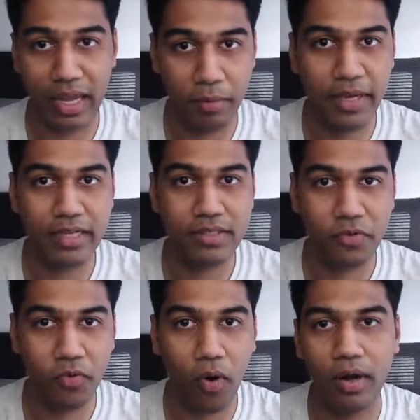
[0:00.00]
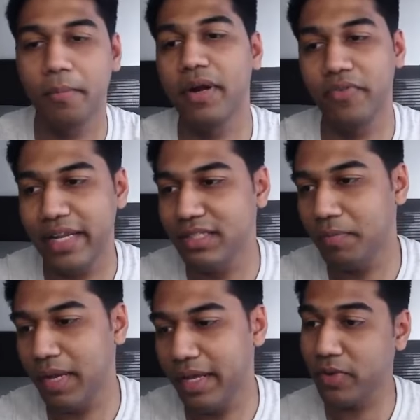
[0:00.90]
APIs if you want, but very
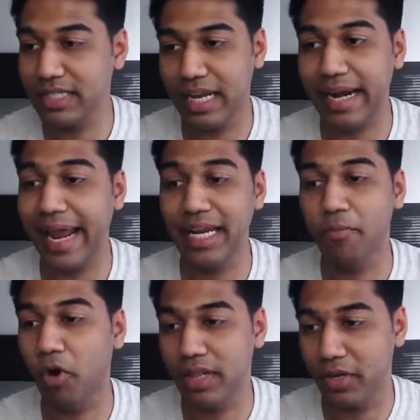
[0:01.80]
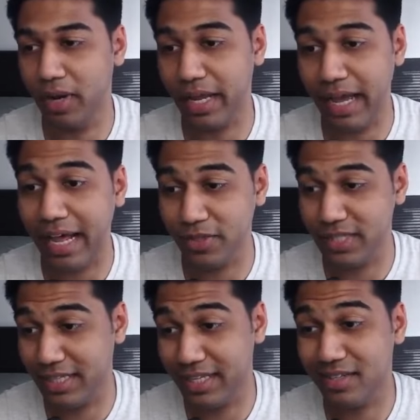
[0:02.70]
simply you can select any model that you like. As you can
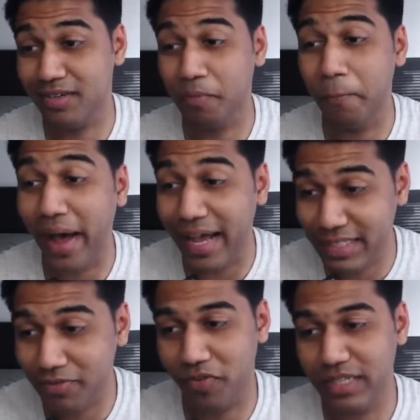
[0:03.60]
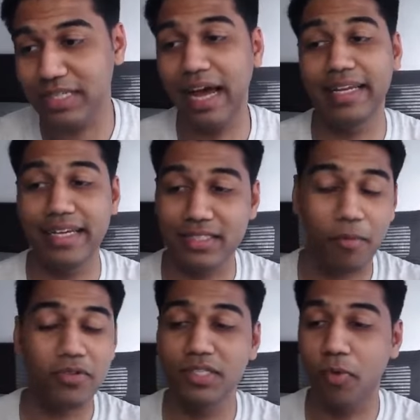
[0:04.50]
see, there's a massive list, and yes, some
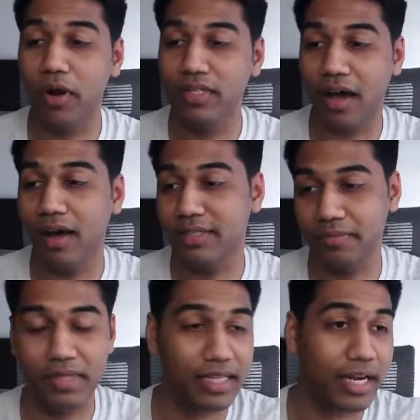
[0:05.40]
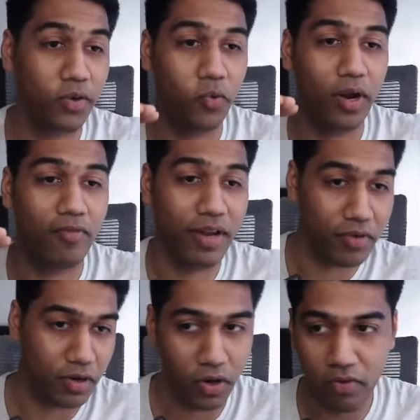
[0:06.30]
of these models are something that you would have never
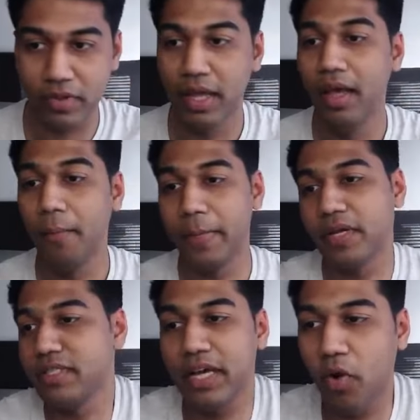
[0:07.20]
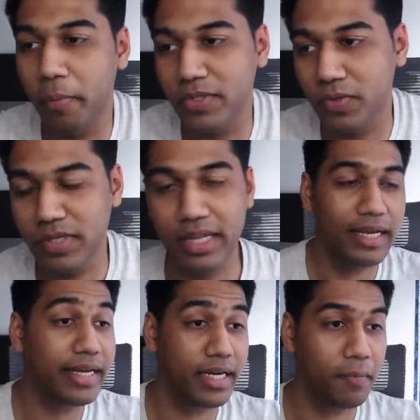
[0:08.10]
heard of because they are open source and
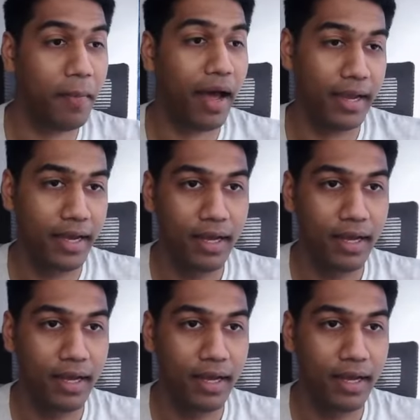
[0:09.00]
created by